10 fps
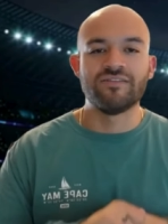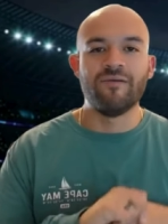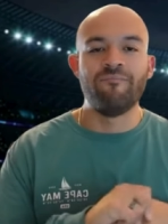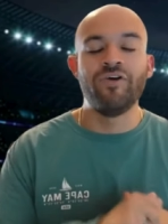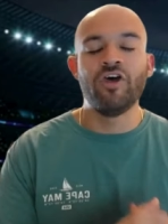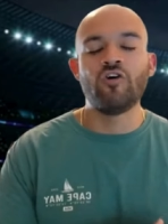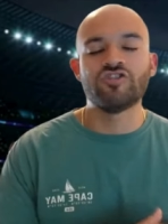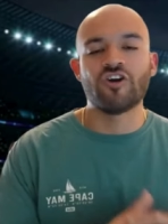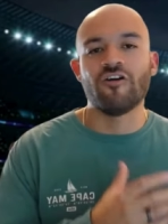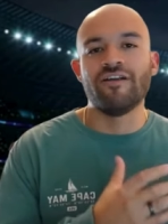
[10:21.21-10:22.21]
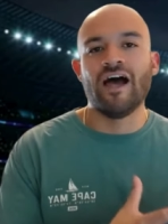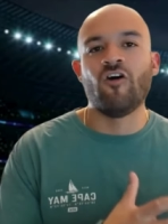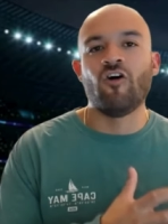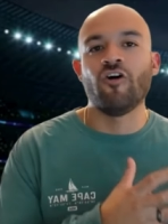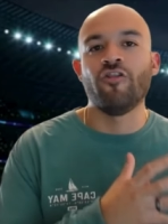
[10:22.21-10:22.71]
The Bills are
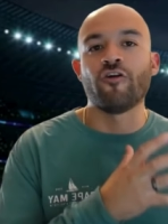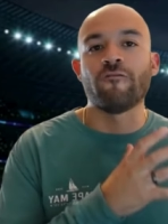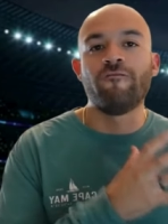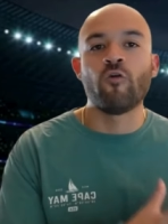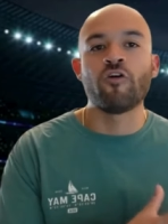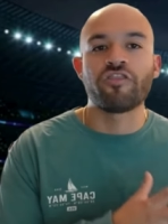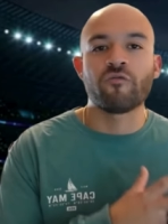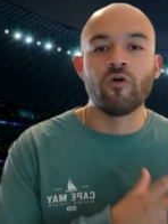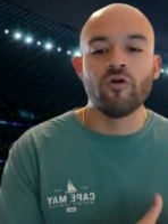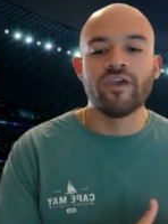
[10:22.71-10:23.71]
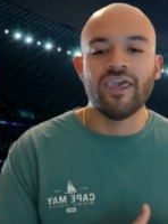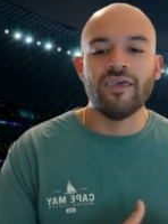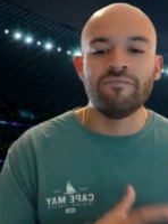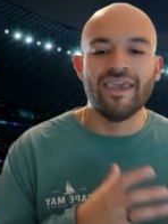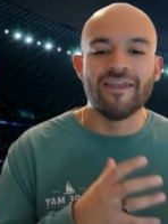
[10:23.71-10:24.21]
now on their fourth road
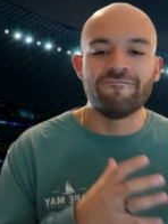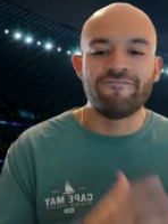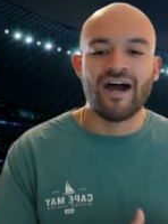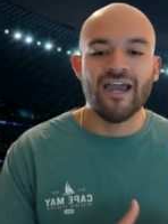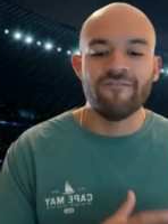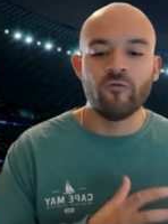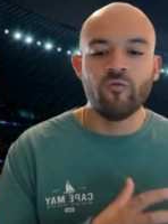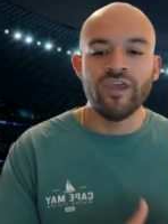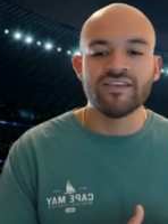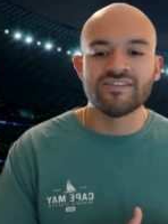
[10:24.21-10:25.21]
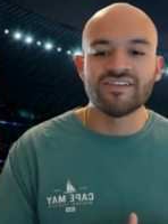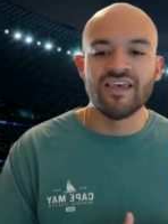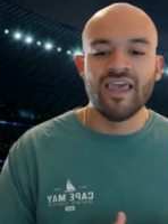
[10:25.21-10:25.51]
game in 5 weeks,